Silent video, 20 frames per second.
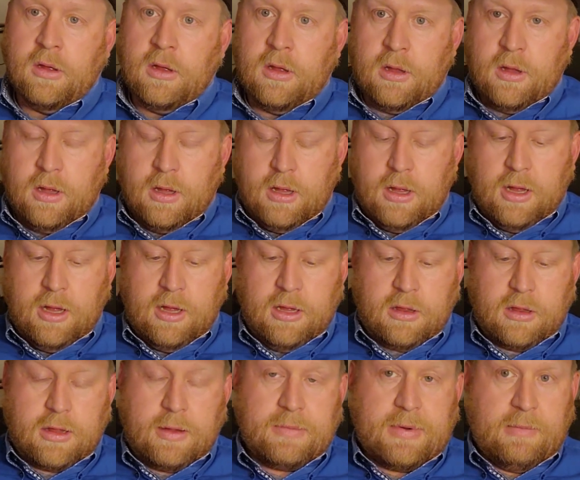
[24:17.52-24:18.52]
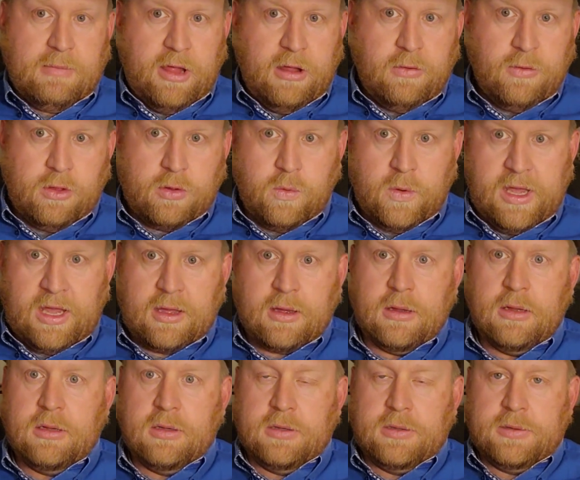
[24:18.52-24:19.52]
sometime later this week
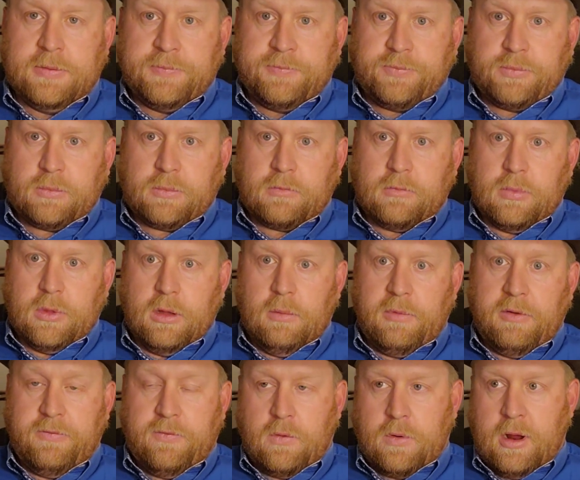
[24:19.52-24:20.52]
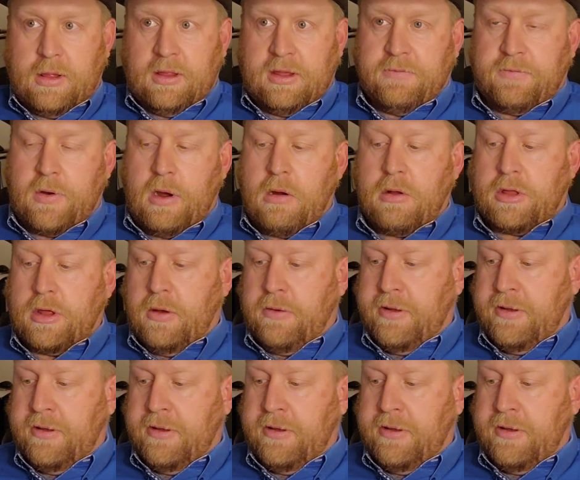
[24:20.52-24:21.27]
before I leave for Arizona.